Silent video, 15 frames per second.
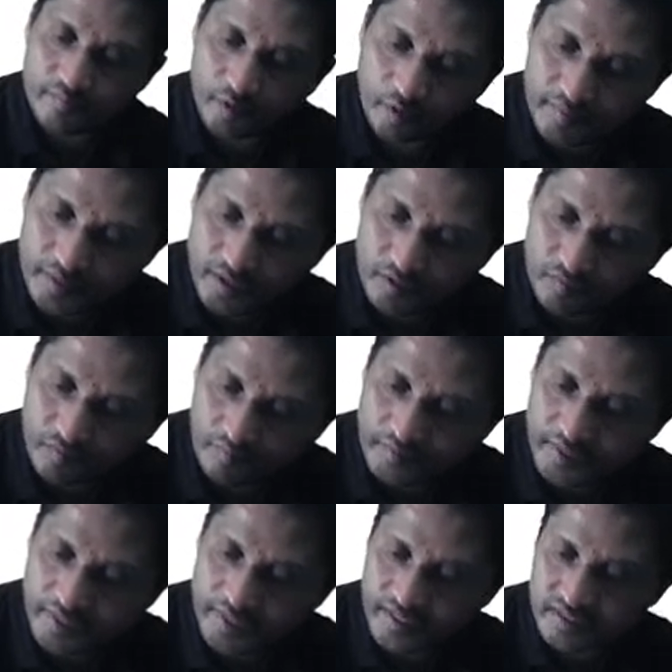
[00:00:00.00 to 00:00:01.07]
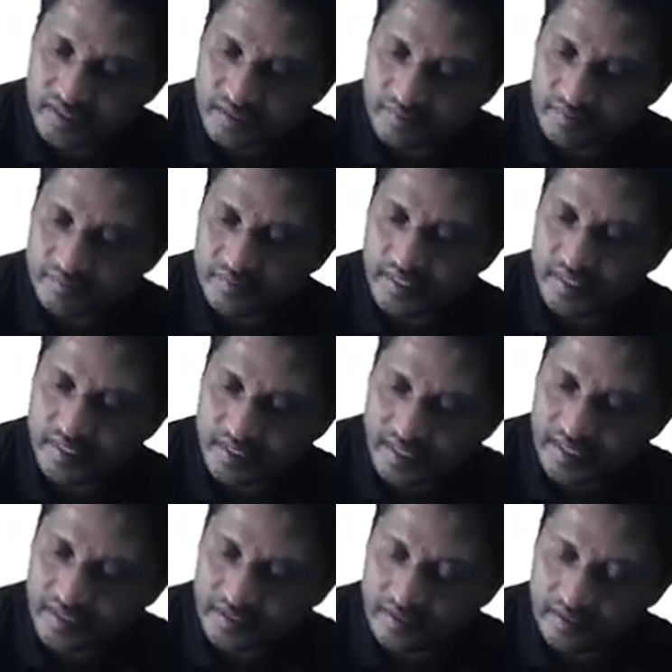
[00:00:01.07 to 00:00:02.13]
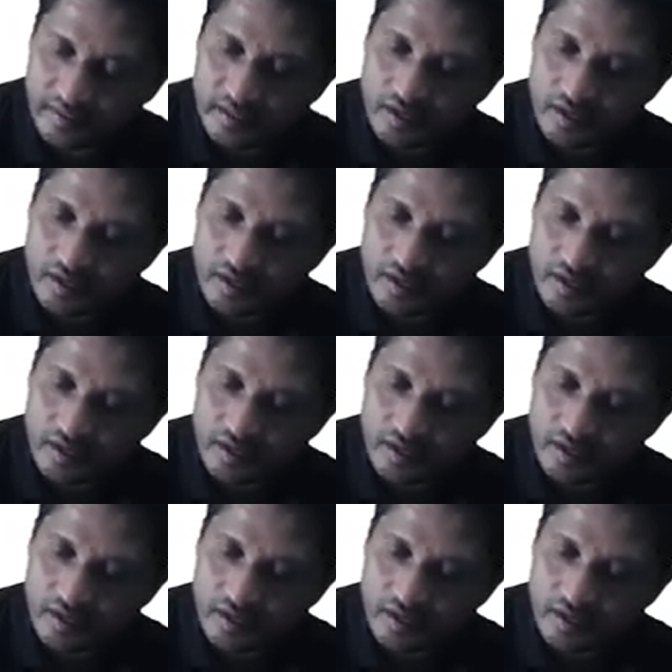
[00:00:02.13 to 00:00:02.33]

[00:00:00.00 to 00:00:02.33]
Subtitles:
probability of obtaining some 9